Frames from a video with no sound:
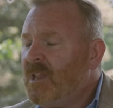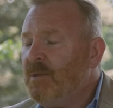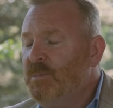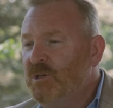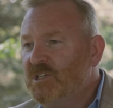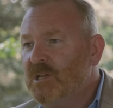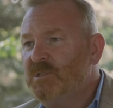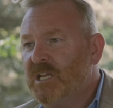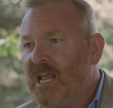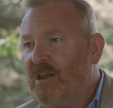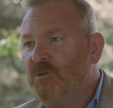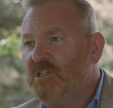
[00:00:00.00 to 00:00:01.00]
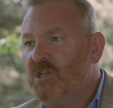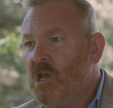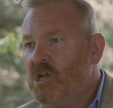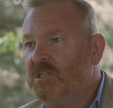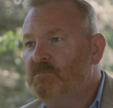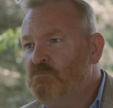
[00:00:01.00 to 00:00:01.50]
Museums and galleries
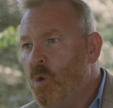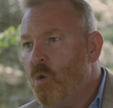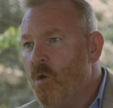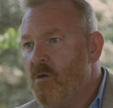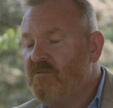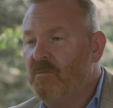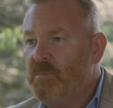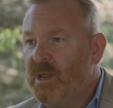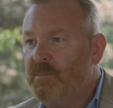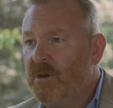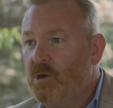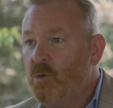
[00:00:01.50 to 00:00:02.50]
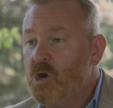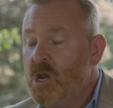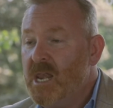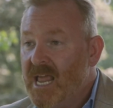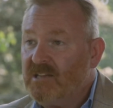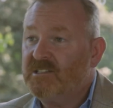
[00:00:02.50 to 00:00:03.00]
learnt more from people who were
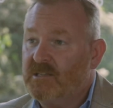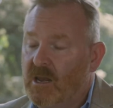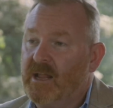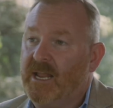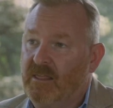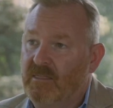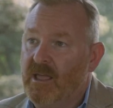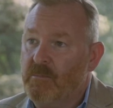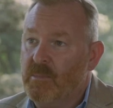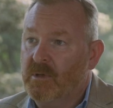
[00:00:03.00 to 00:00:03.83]
less like them.